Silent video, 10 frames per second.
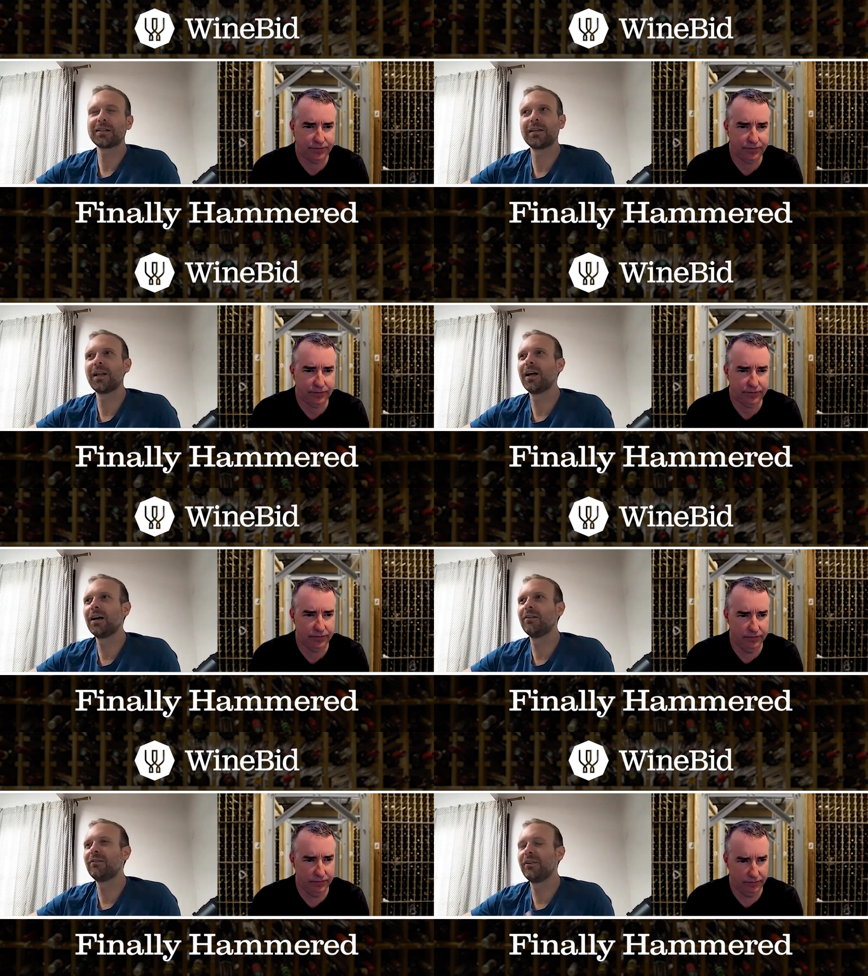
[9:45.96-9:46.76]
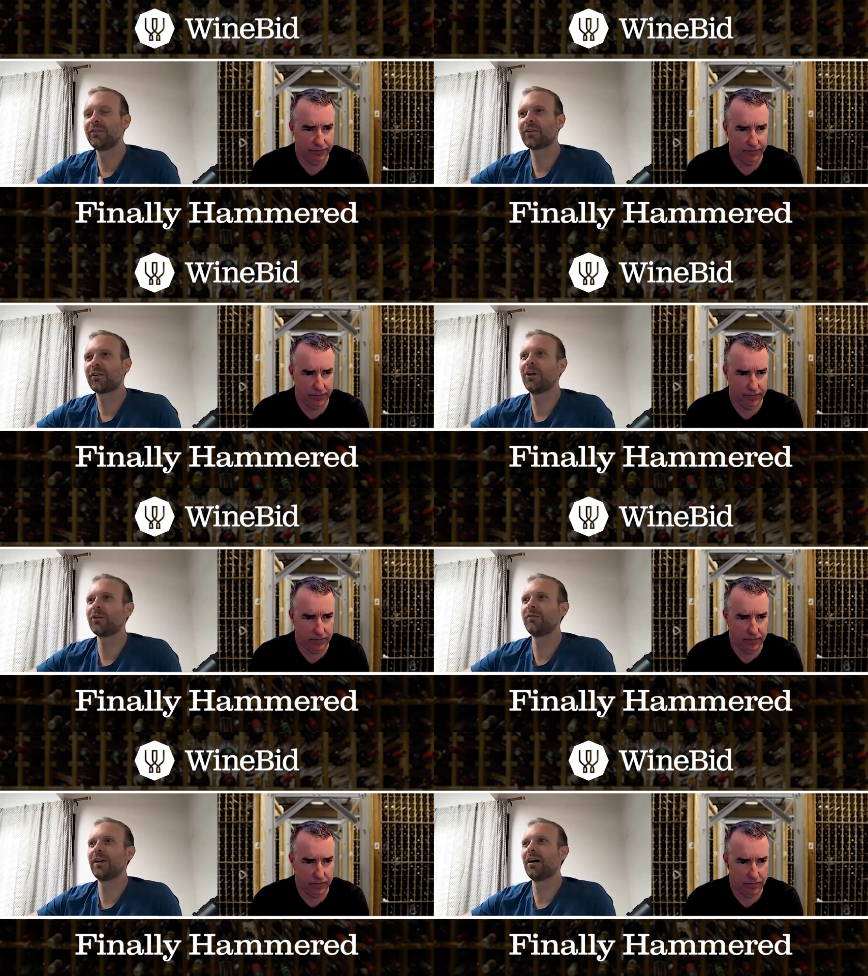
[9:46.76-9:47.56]
Speaker 1: love, is Clos
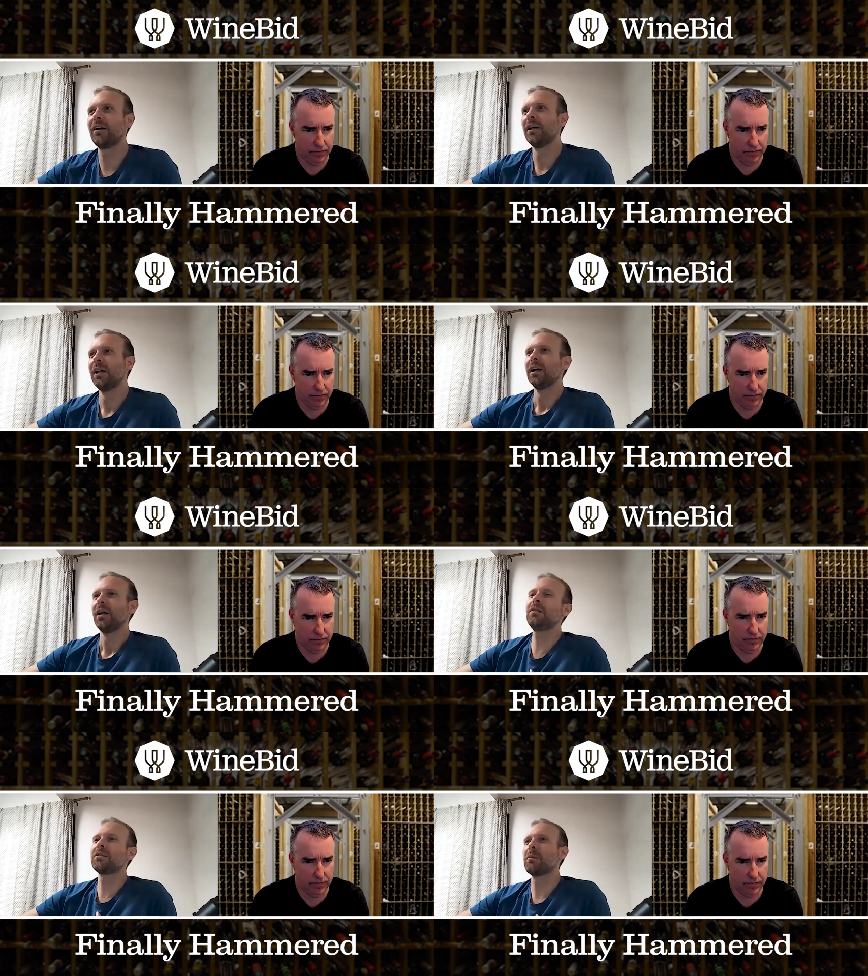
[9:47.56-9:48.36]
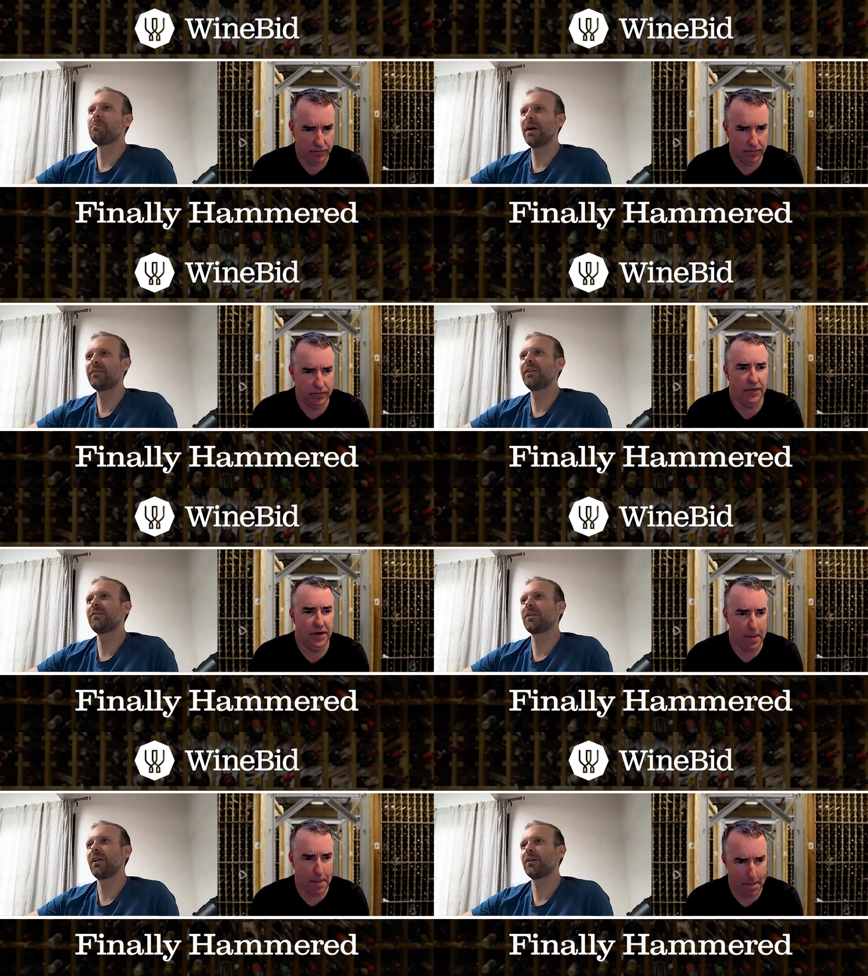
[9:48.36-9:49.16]
Du Val. There's a bevy yeah. of
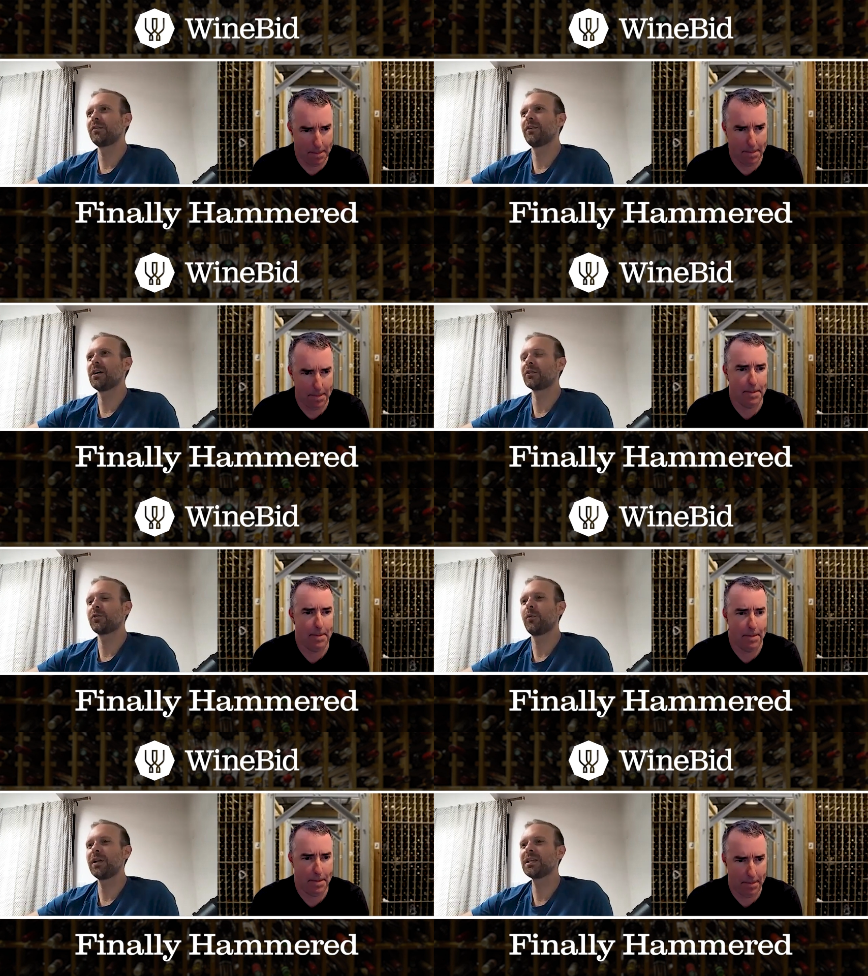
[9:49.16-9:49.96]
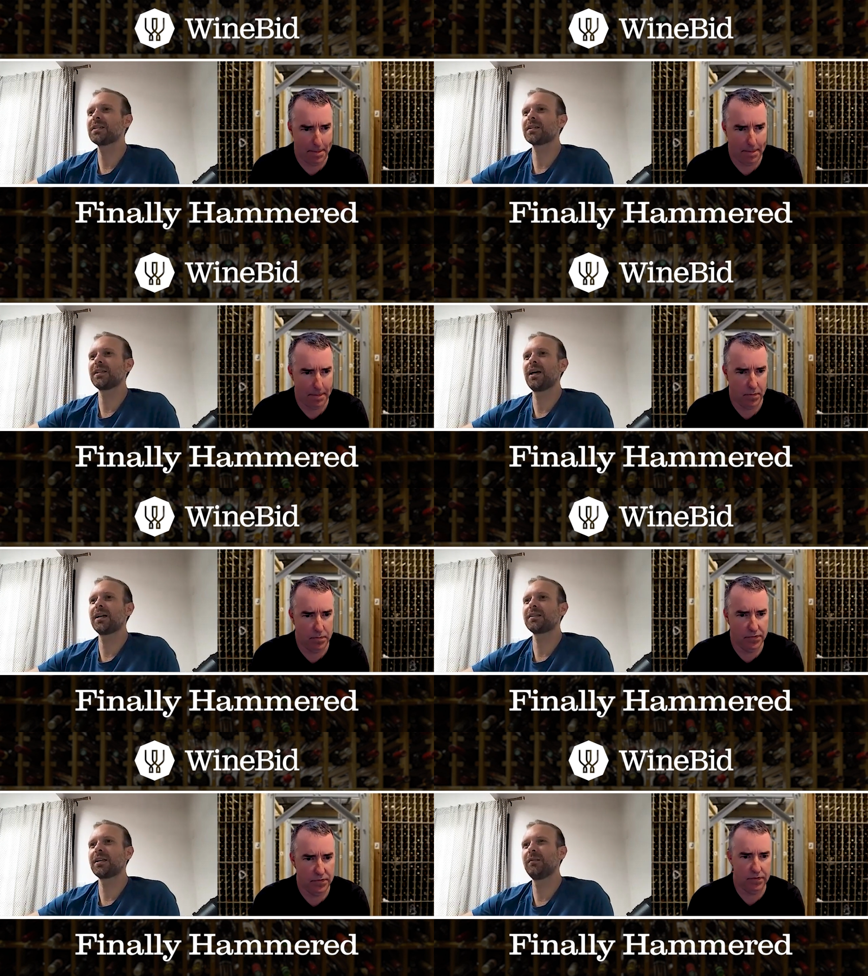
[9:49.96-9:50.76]
Clos Du Val, 26
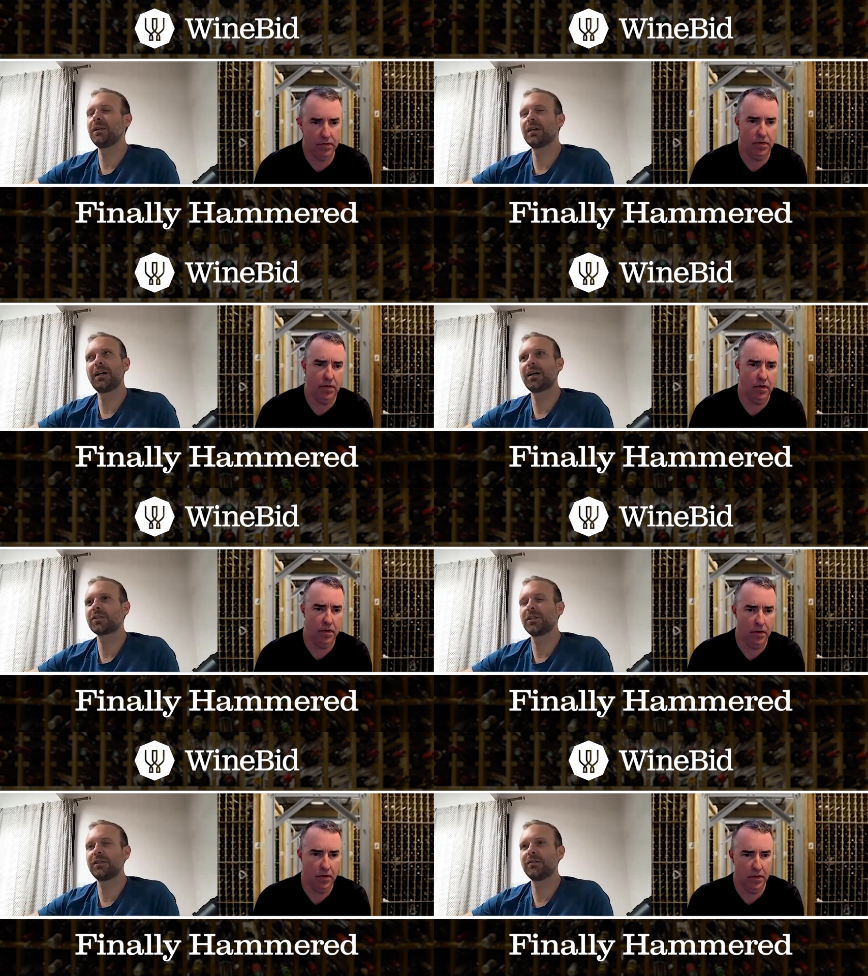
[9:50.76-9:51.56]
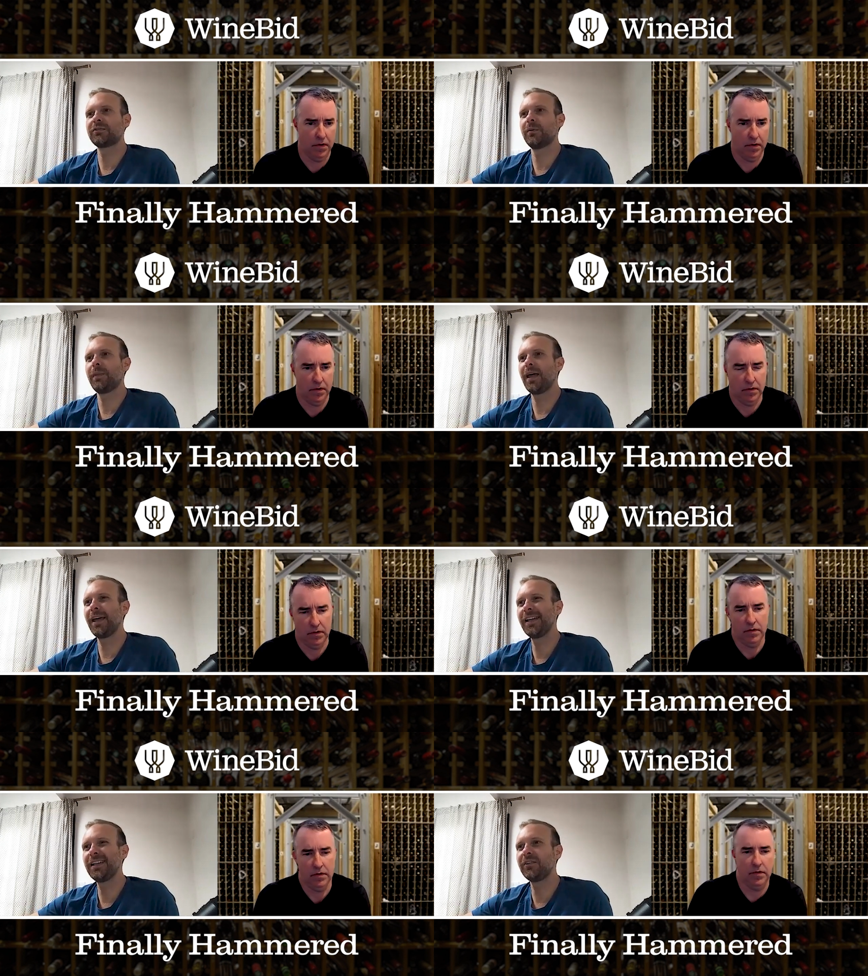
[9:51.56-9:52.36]
lots coming to auction from the
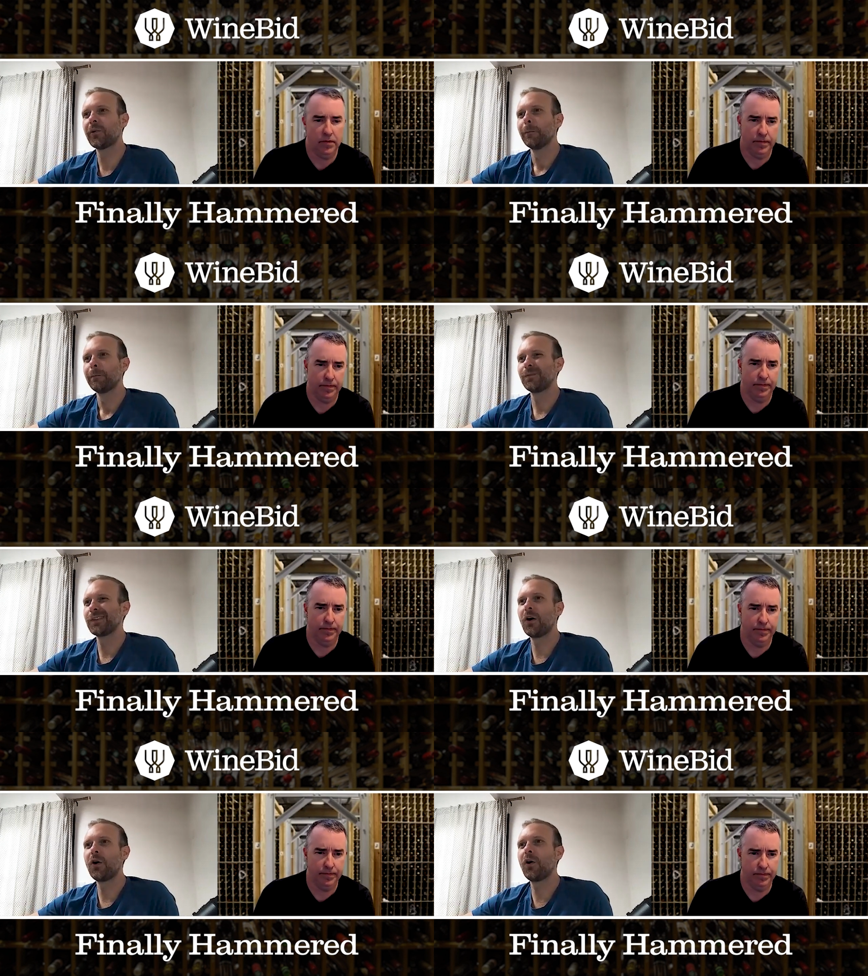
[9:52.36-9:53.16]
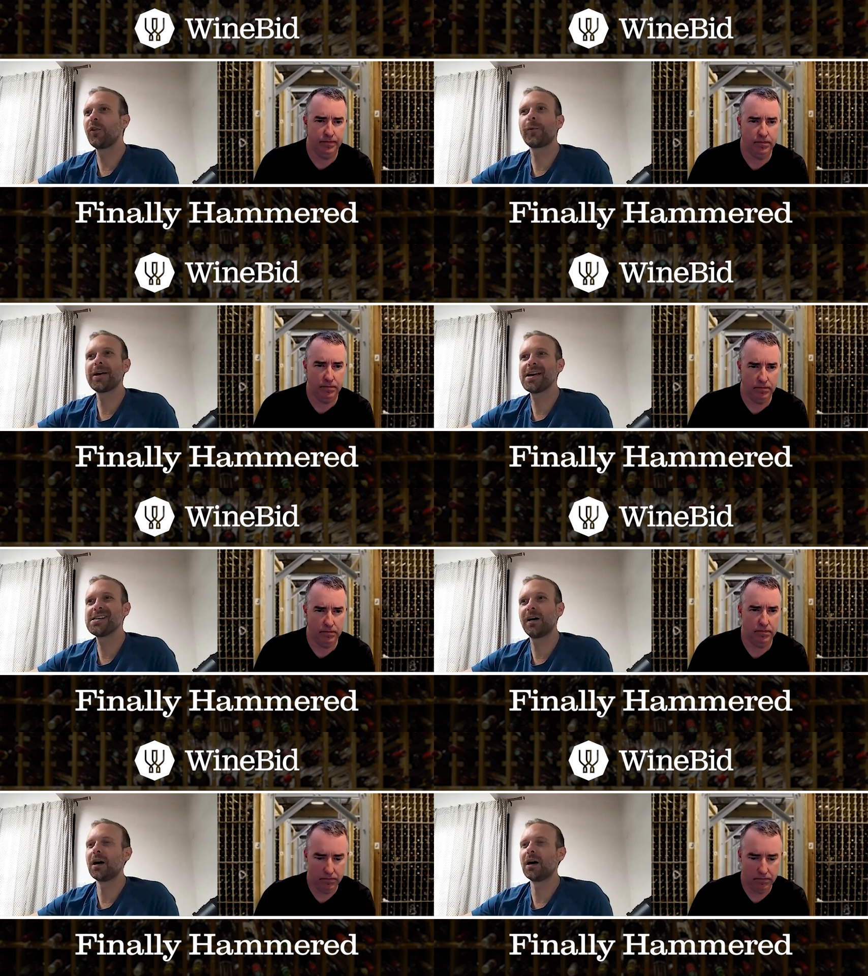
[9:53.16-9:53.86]
80s all the way